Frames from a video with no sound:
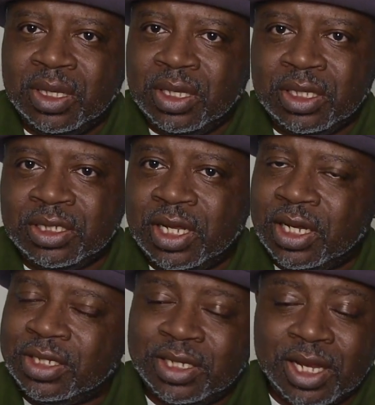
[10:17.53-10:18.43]
it's
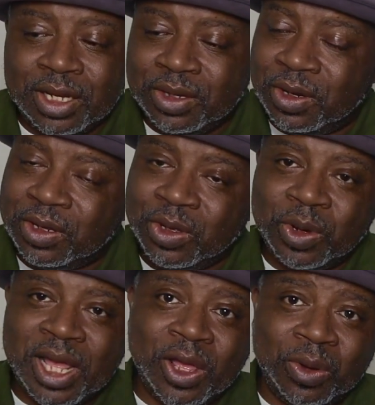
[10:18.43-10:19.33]
not gonna go
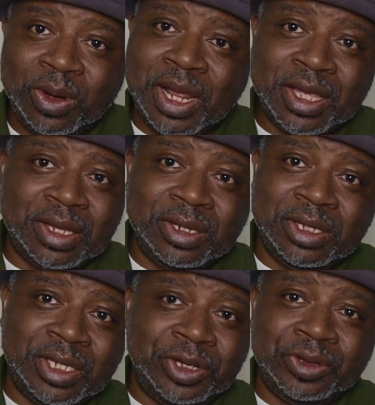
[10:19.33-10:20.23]
down like it
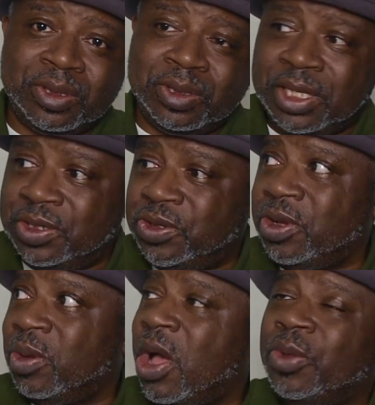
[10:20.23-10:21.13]
is
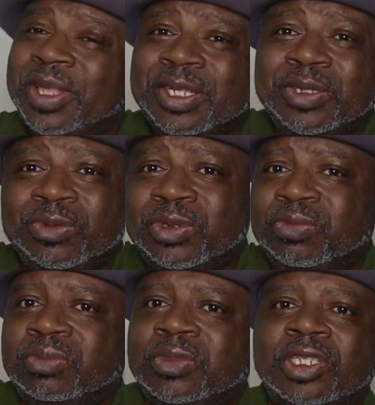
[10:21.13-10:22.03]
here. All these
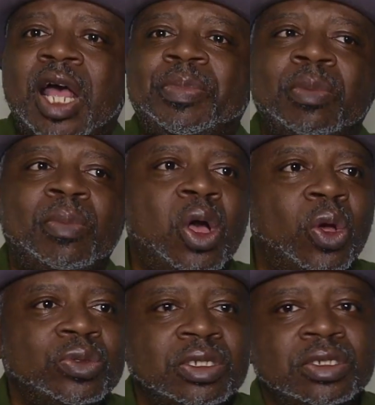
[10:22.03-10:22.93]
shopping
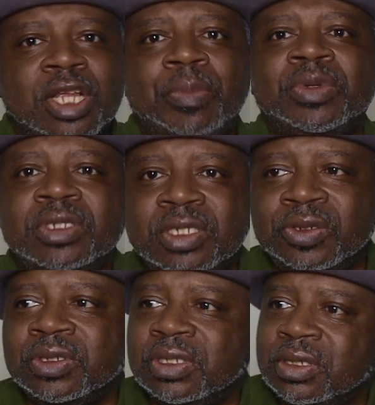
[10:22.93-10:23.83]
malls and shopping
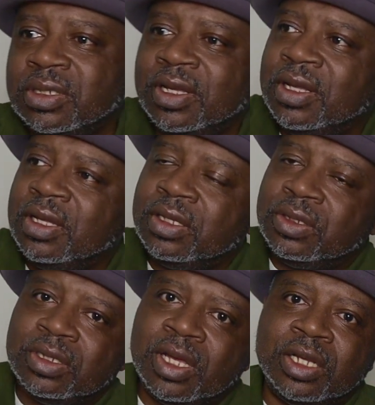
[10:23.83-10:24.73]
centers, and
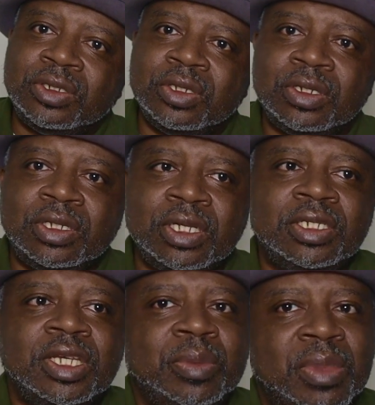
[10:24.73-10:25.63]
you got your
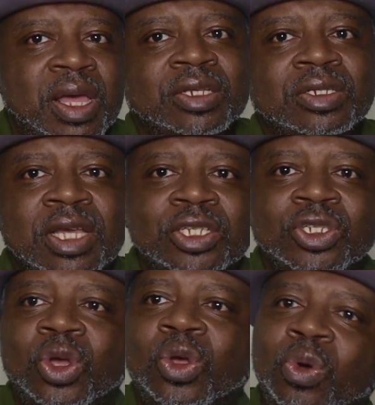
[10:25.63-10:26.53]
TJ Maxx, you got
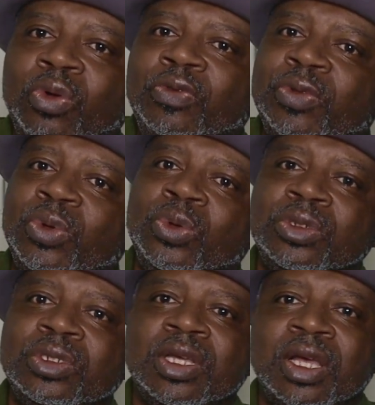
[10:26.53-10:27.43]
your Whole
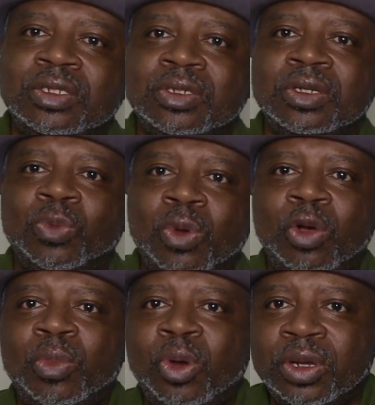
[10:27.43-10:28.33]
Foods, you got your
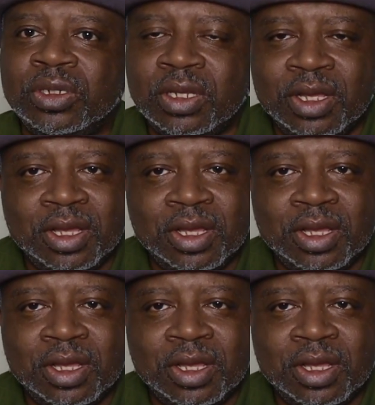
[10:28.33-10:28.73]
Walmarts.